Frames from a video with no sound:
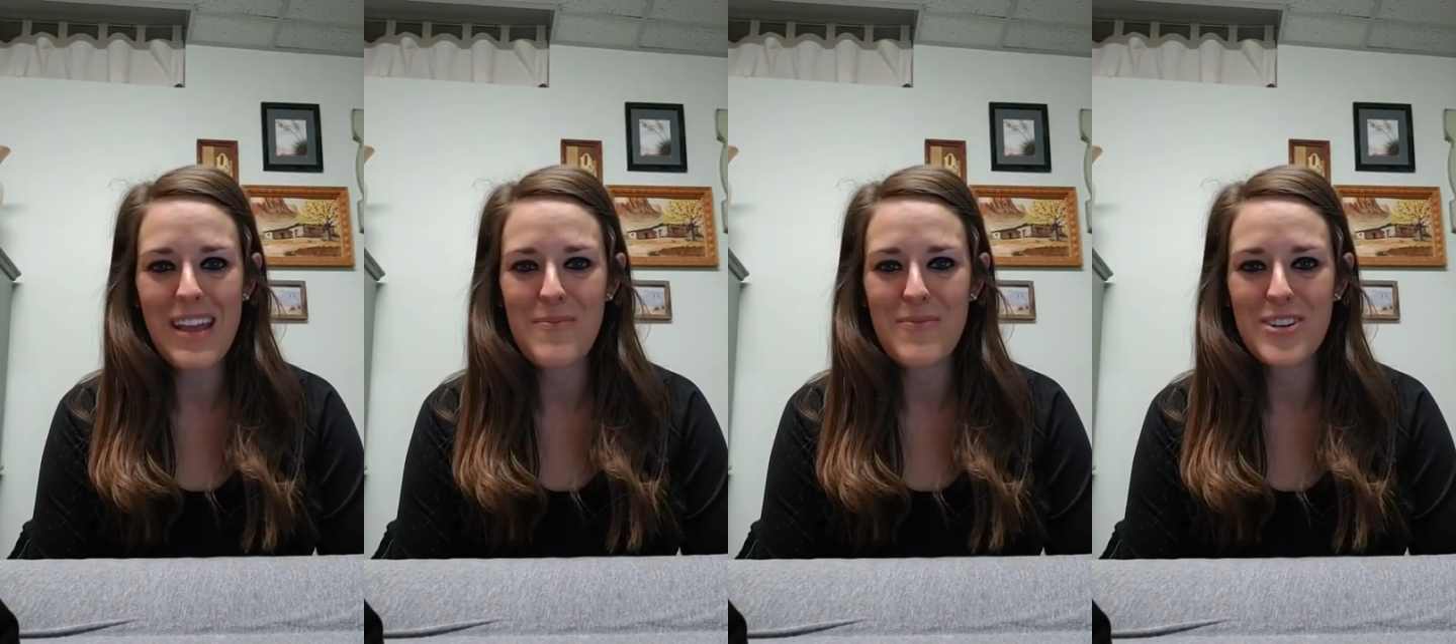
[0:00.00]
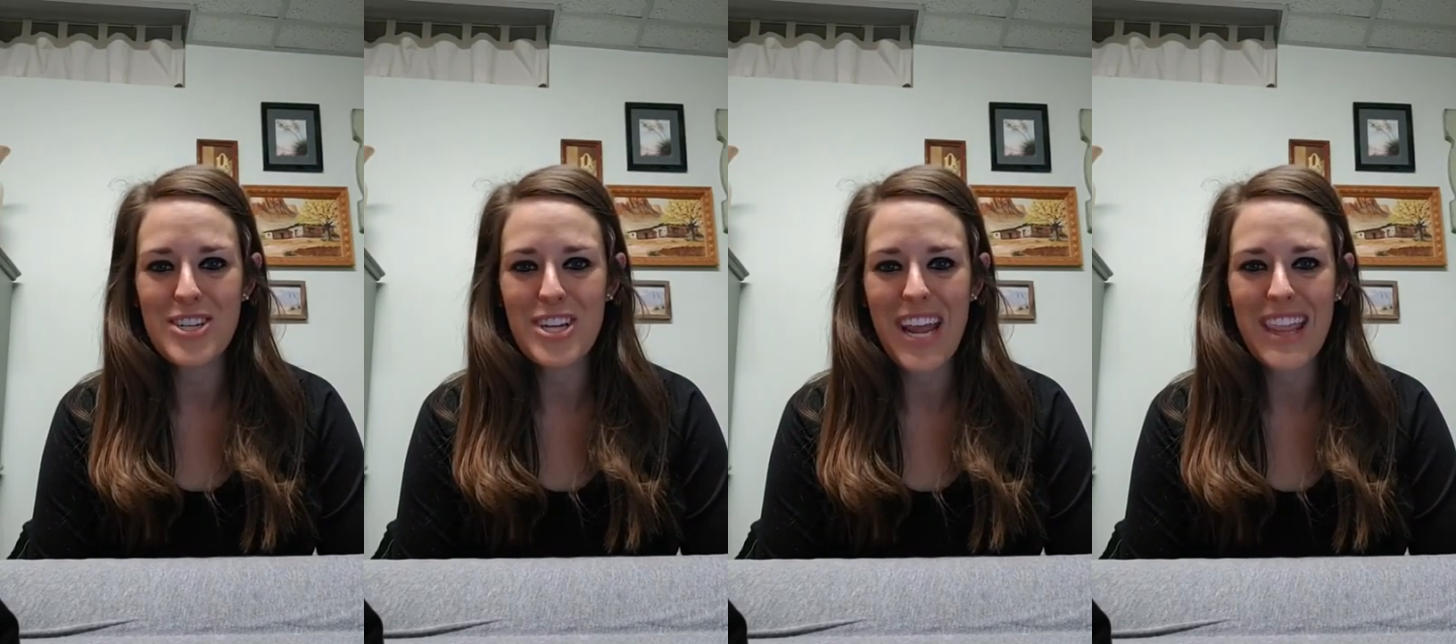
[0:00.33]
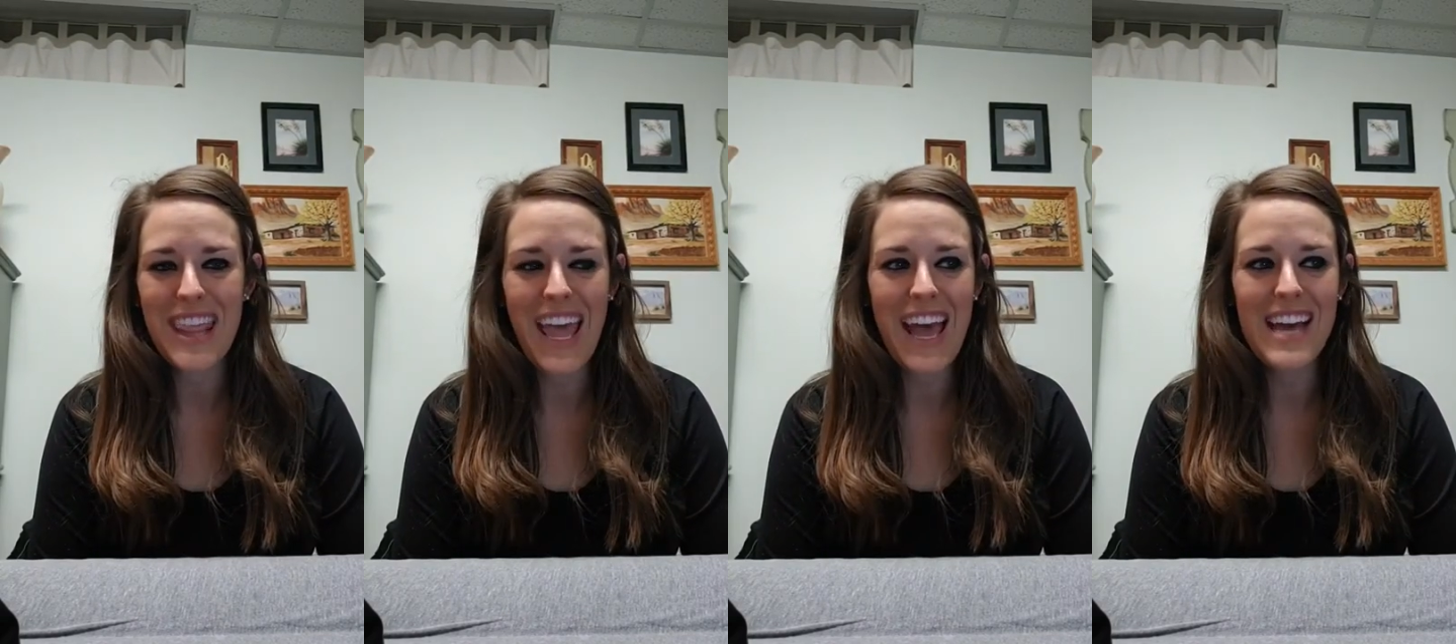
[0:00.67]
I
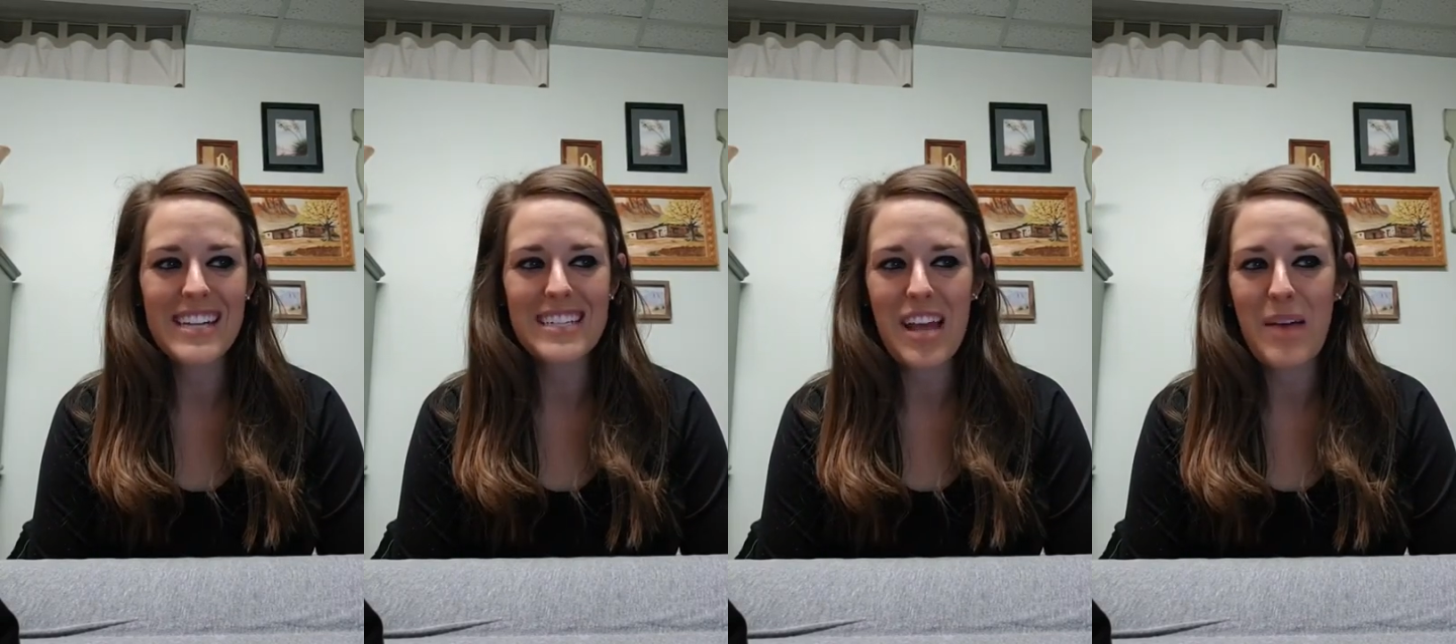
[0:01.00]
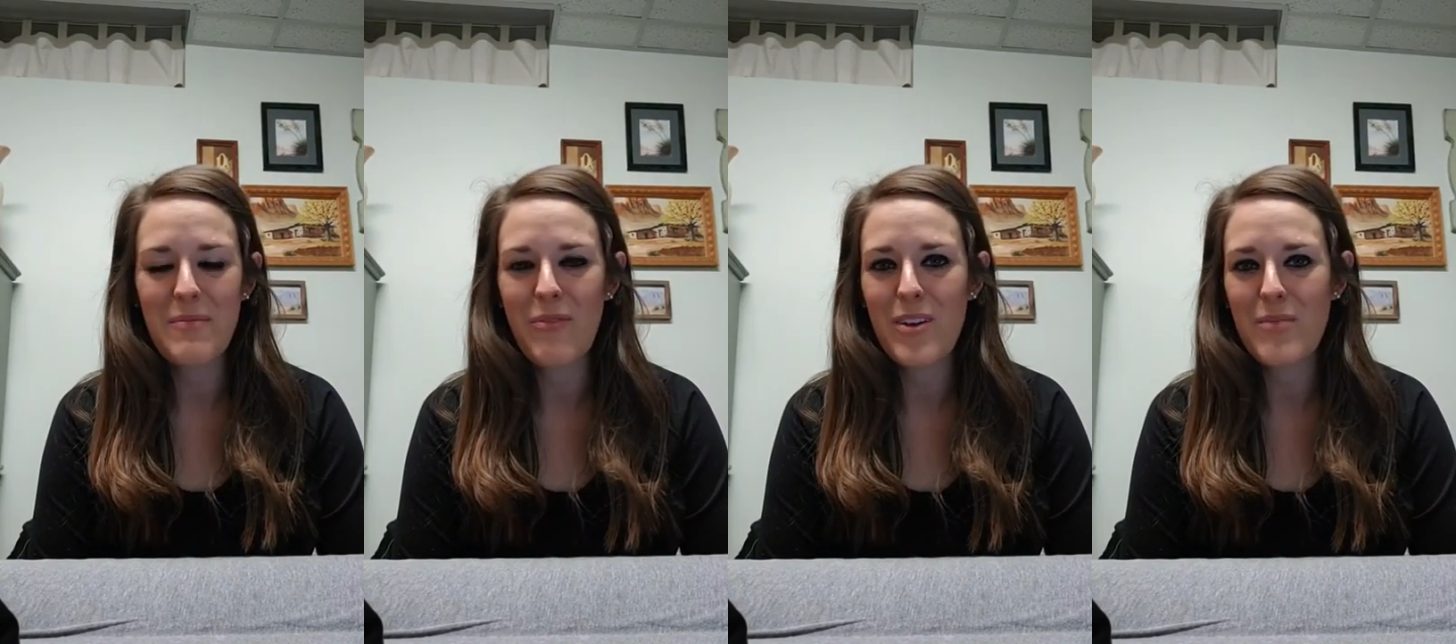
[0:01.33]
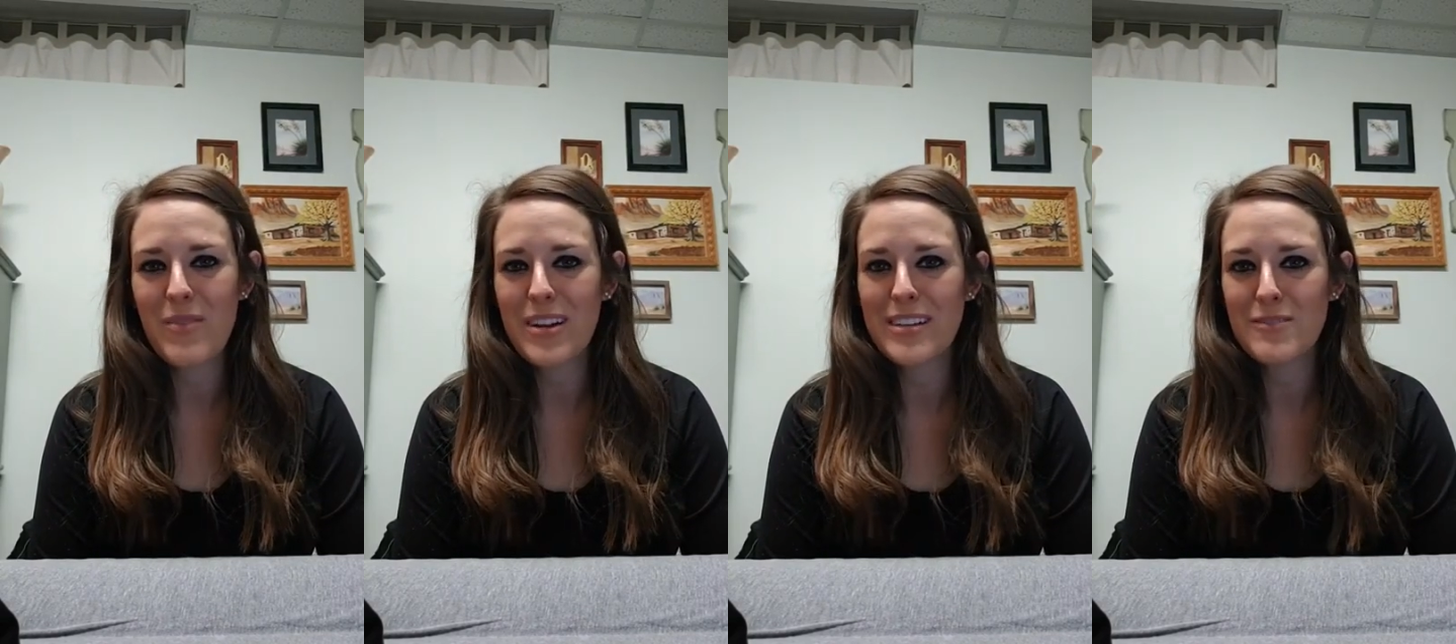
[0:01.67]
appreciate that. if
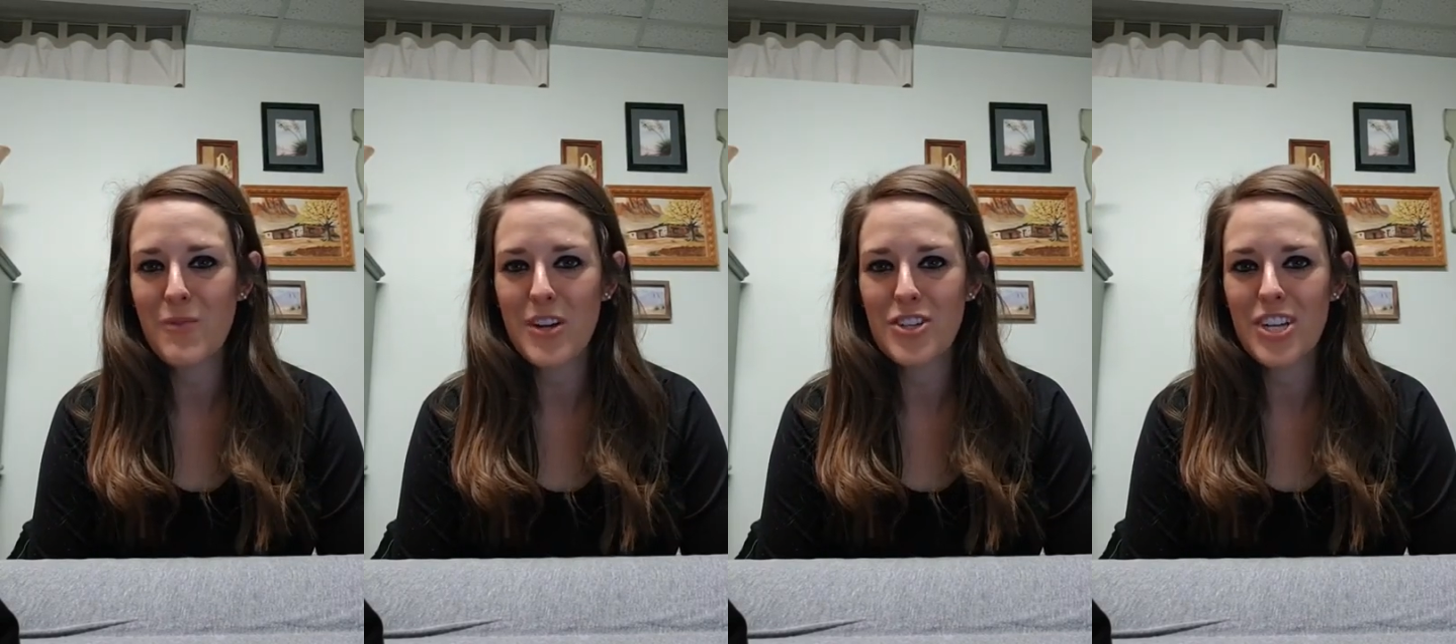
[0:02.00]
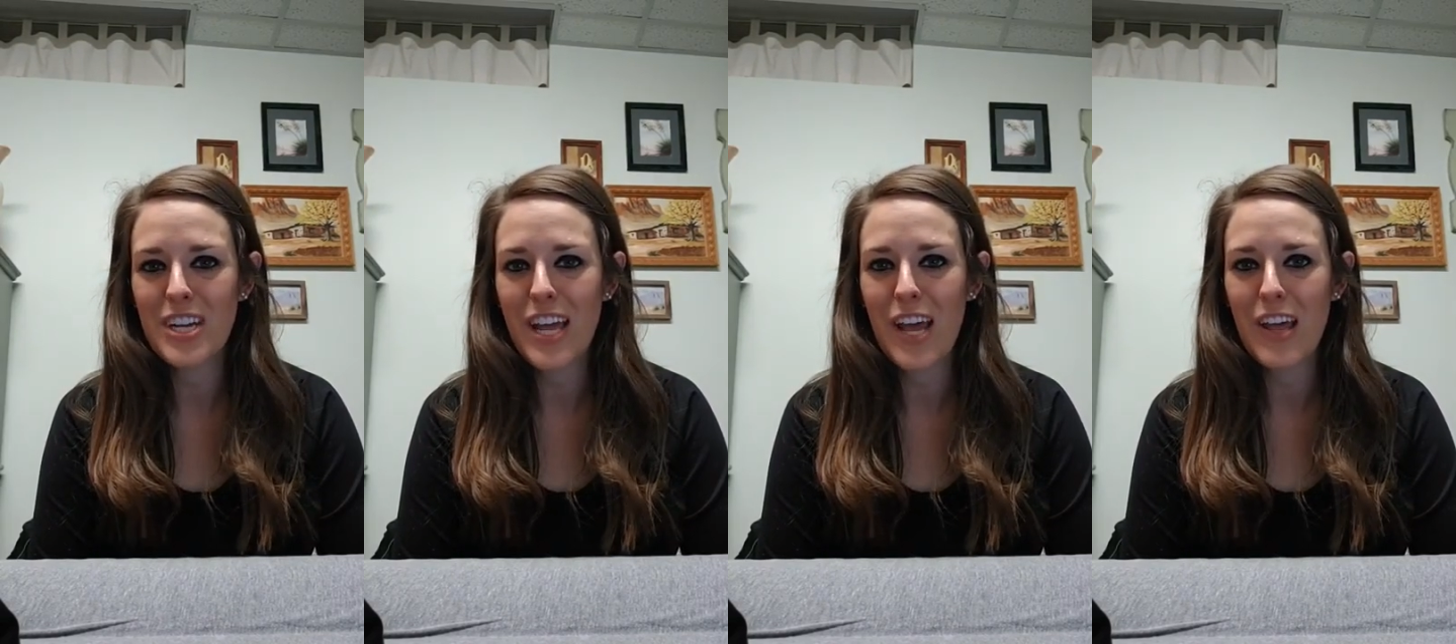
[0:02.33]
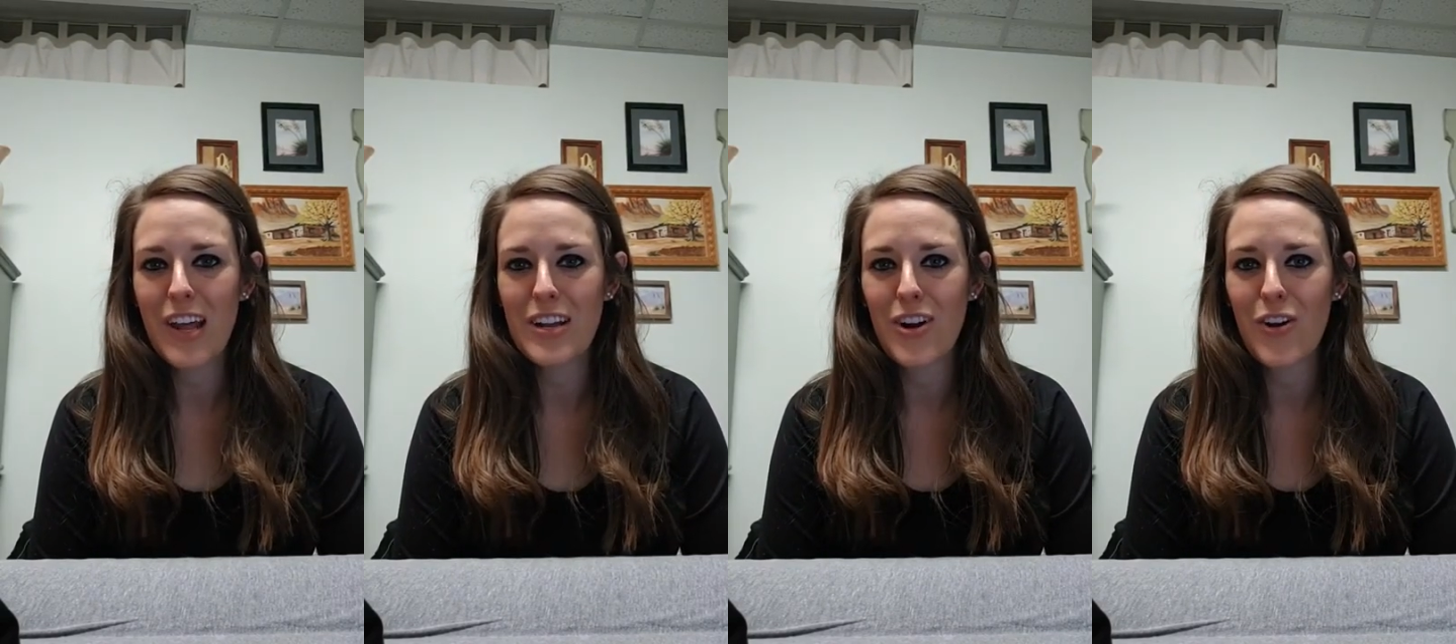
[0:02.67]
anybody's watching at